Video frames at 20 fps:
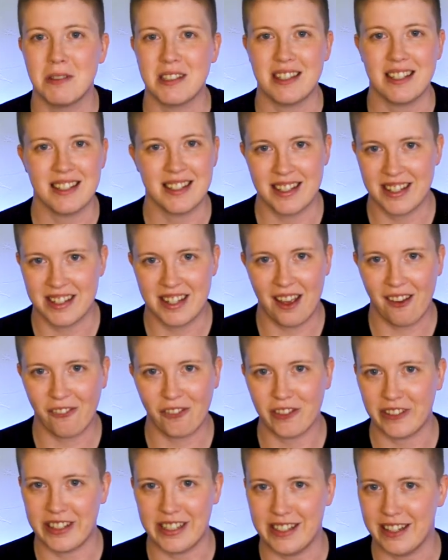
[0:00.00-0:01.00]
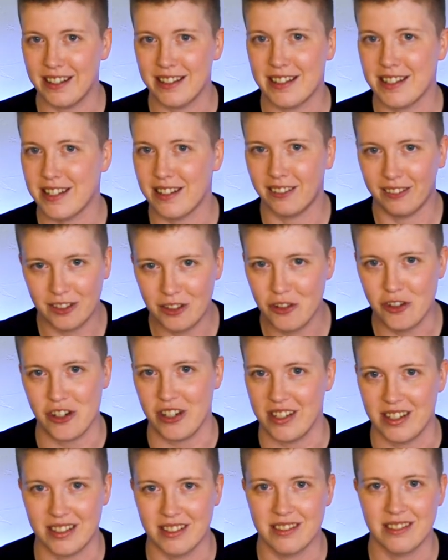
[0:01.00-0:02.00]
But this is definitely not a solution.
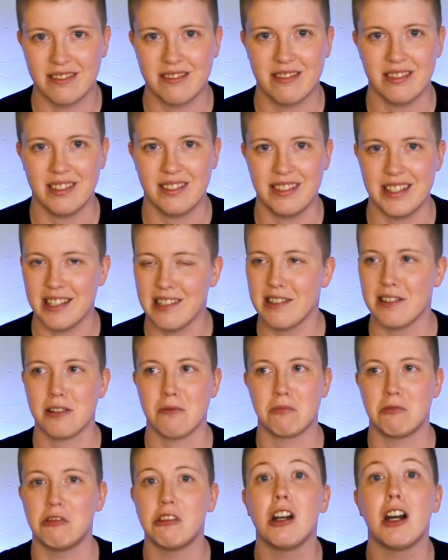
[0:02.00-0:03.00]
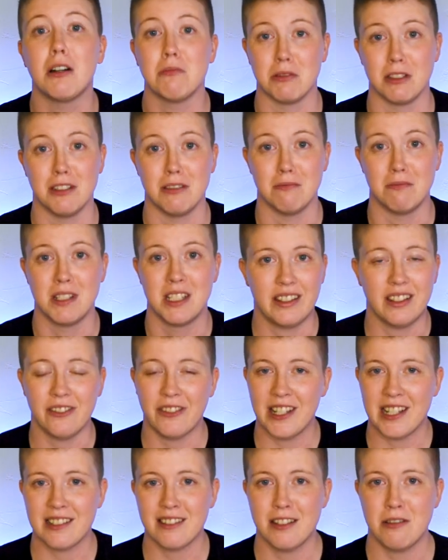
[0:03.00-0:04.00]
This is a problem. And the
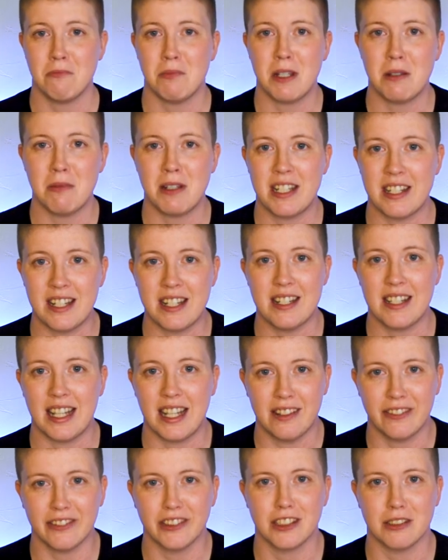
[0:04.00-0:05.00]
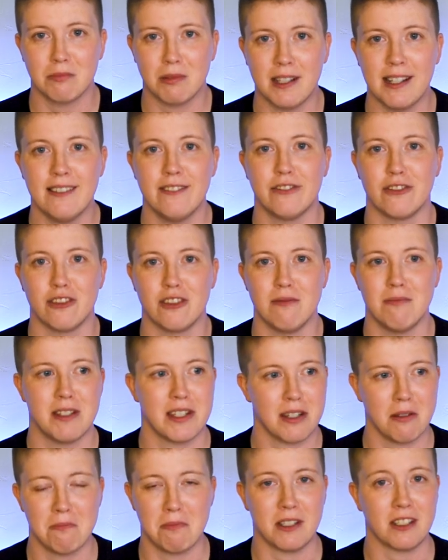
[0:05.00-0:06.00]
fact that BBC gave her a platform
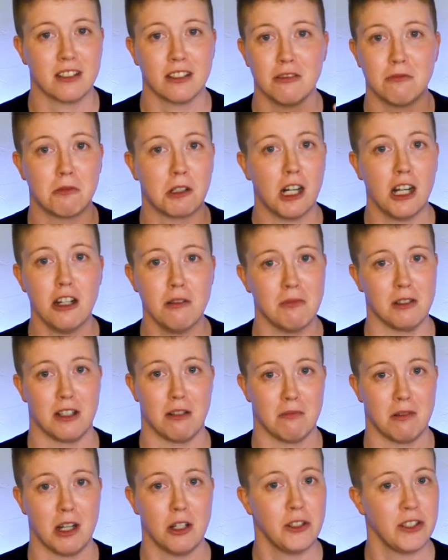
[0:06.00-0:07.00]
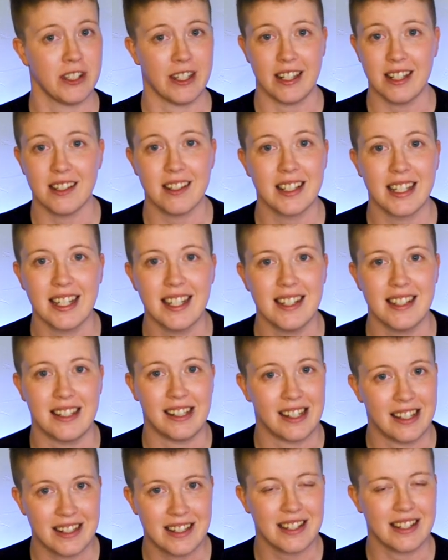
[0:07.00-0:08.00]
is a bigger problem. I'll say it again.
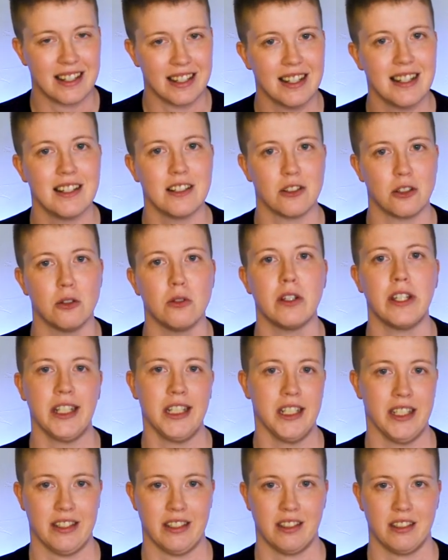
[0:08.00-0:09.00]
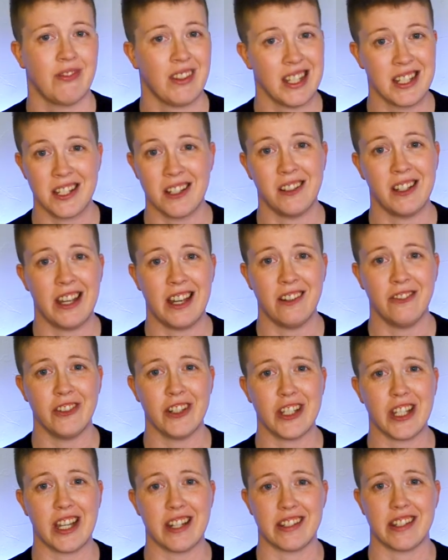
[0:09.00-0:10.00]
It's not okay. That's all I have for
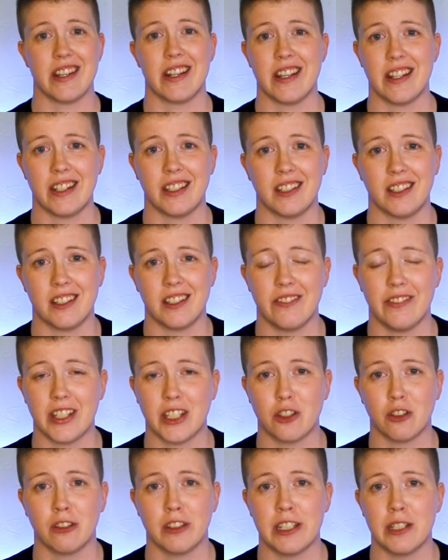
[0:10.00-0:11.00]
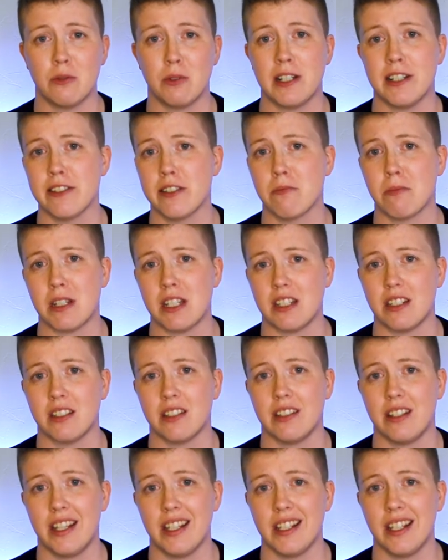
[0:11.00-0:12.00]
you guys today on Victoria Welsby,
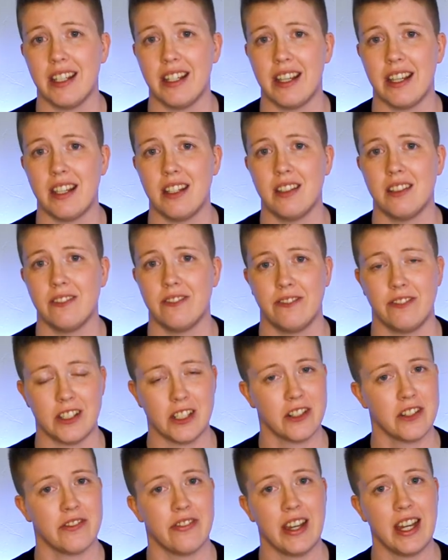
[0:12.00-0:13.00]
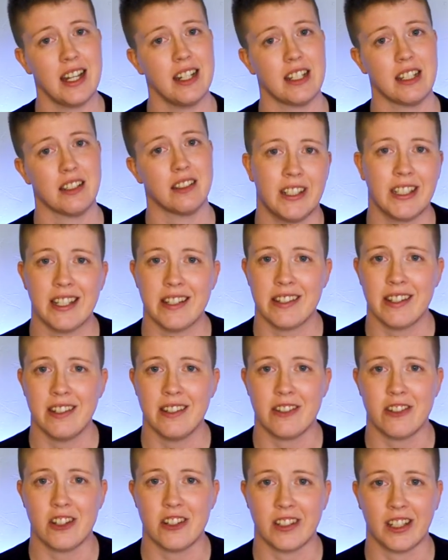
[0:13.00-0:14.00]
aka Fierce Fatty. Like I
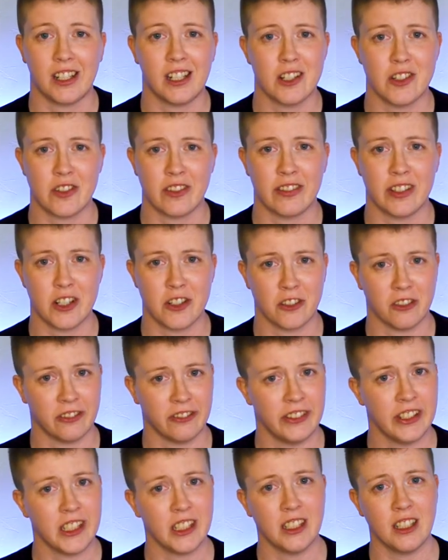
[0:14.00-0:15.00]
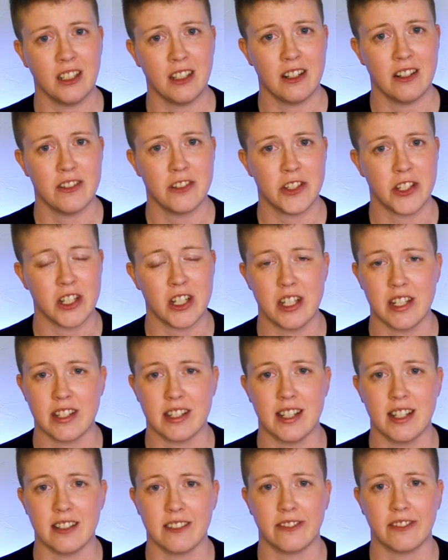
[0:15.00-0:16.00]
said, she's a controversial figure. She's
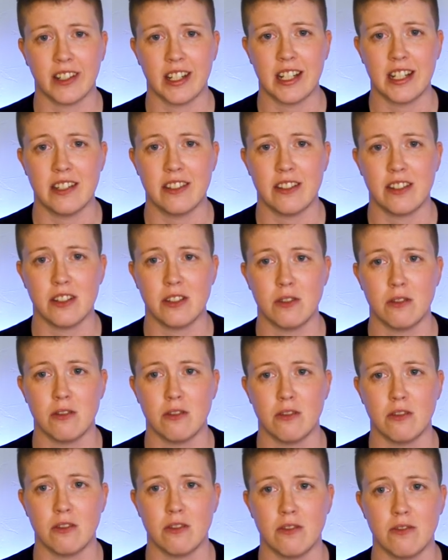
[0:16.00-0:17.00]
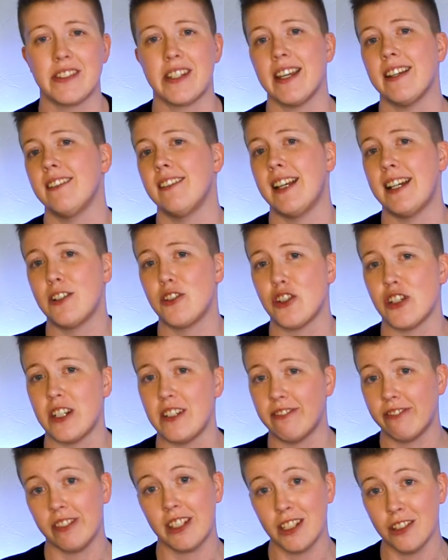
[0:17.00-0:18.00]
not afraid to tell how
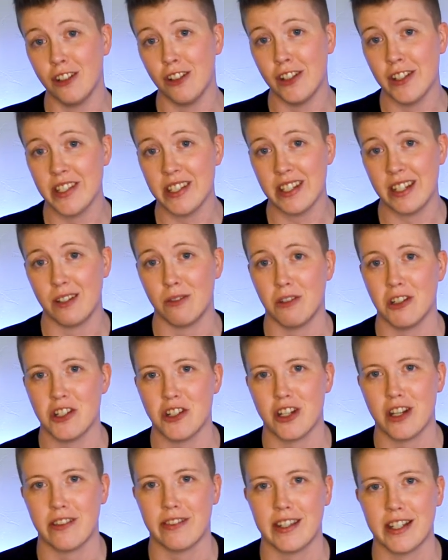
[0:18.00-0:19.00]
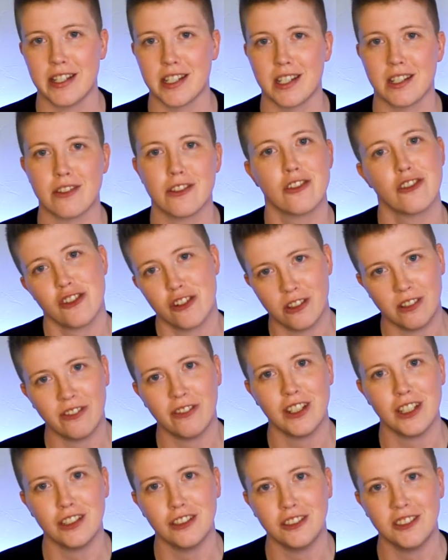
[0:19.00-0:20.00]
she feels and what she thinks others should
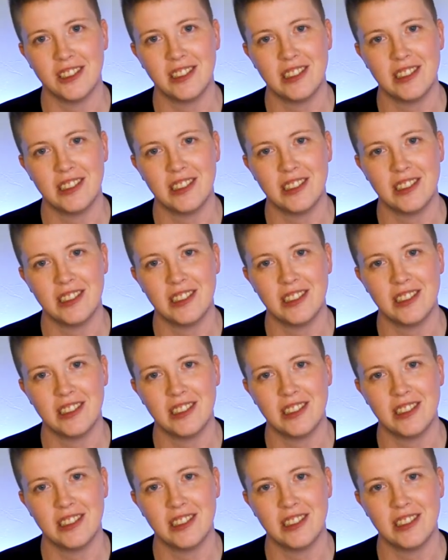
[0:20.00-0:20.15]
feel.